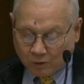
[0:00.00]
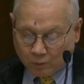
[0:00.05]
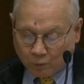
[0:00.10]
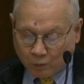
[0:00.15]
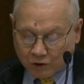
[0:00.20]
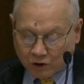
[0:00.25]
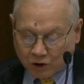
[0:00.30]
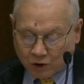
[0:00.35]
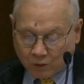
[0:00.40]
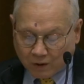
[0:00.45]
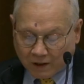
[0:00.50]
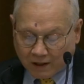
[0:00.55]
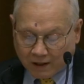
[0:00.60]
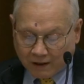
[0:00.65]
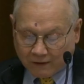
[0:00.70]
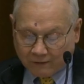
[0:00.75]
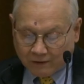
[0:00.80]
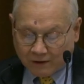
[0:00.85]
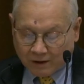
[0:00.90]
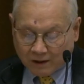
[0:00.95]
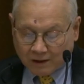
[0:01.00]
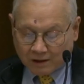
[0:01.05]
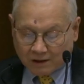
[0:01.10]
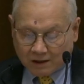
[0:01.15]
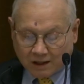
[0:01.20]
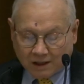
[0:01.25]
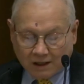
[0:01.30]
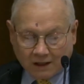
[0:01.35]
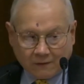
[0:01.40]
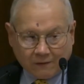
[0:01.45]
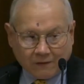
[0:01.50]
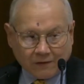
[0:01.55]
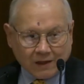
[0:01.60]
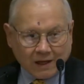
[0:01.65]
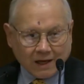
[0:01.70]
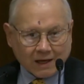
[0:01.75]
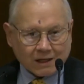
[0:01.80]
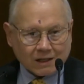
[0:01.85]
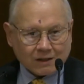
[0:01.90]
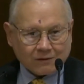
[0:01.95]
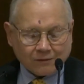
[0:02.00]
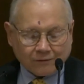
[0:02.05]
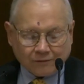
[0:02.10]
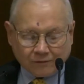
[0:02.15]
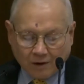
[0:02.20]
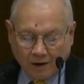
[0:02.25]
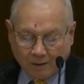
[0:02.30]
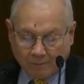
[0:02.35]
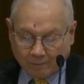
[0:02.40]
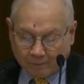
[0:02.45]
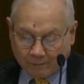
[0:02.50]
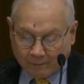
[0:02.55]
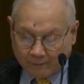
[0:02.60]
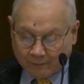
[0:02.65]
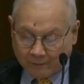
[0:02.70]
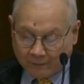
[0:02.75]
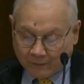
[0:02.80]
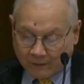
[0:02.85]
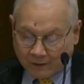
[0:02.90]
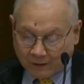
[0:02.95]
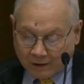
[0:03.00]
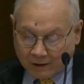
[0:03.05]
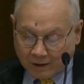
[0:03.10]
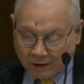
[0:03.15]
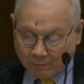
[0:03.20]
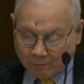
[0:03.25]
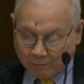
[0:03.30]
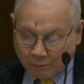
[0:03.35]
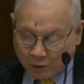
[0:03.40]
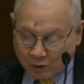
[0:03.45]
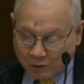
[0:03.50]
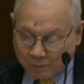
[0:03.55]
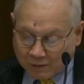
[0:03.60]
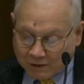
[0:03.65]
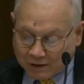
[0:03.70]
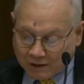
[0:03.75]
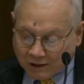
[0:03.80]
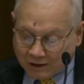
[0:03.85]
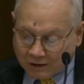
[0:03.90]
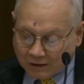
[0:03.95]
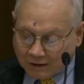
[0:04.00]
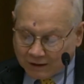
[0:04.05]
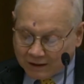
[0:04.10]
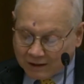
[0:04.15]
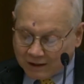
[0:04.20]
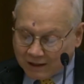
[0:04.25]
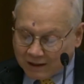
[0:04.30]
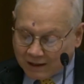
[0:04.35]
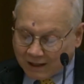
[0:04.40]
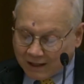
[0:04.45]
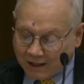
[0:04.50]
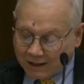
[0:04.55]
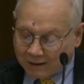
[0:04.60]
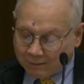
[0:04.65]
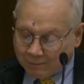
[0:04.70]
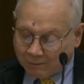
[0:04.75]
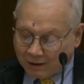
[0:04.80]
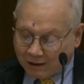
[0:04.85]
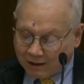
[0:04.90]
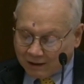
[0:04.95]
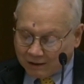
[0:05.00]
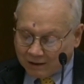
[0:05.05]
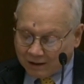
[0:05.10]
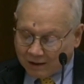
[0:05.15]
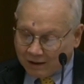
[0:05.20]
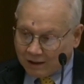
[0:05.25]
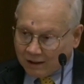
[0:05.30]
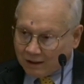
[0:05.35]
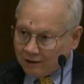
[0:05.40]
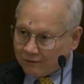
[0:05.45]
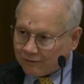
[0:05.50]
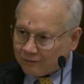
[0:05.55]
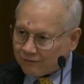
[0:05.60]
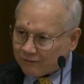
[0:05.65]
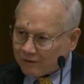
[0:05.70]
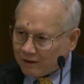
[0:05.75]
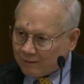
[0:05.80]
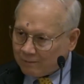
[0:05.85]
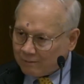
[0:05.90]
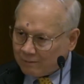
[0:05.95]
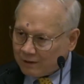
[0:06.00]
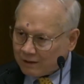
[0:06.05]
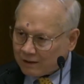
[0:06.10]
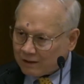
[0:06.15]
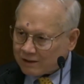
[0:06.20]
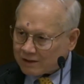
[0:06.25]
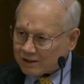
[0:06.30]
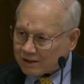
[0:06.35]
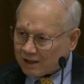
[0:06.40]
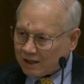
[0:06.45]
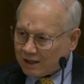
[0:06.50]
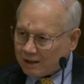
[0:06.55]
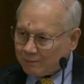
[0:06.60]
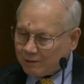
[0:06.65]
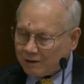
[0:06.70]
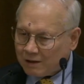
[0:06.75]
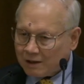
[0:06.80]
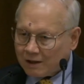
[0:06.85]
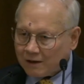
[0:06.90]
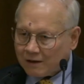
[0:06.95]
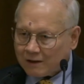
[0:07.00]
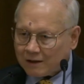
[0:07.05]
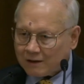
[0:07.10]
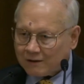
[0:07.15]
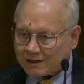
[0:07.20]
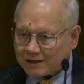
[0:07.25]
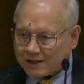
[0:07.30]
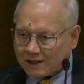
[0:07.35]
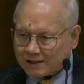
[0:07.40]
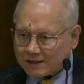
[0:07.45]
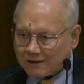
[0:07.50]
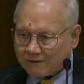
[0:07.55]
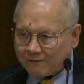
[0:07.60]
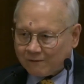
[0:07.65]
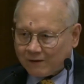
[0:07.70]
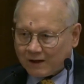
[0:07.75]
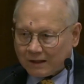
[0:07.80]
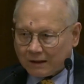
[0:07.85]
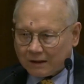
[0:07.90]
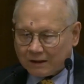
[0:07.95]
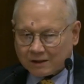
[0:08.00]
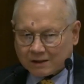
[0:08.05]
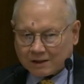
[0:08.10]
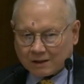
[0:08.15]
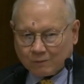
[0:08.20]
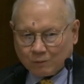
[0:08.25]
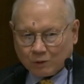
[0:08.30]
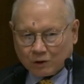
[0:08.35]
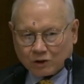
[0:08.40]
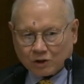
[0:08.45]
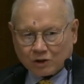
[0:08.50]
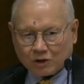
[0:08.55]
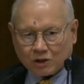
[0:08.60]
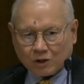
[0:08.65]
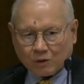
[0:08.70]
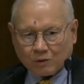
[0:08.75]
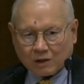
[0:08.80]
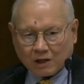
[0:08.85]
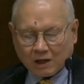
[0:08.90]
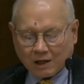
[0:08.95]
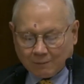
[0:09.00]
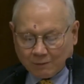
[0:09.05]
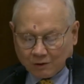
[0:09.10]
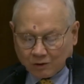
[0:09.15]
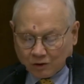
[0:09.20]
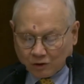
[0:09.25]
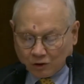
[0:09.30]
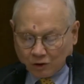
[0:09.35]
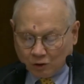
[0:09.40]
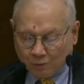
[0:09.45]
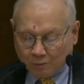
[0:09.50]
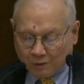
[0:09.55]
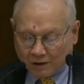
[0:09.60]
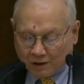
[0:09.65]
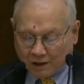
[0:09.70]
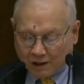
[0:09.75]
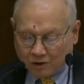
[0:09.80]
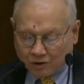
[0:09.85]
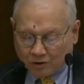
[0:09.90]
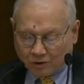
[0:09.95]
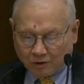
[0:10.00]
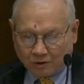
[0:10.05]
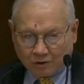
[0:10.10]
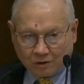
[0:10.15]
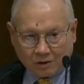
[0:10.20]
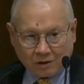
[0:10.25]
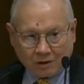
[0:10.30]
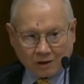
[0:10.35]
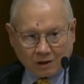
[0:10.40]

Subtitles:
on what you have to give thanks from. Most particularly, he had in mind from escape the sense of fatalism, which is so common to human nature.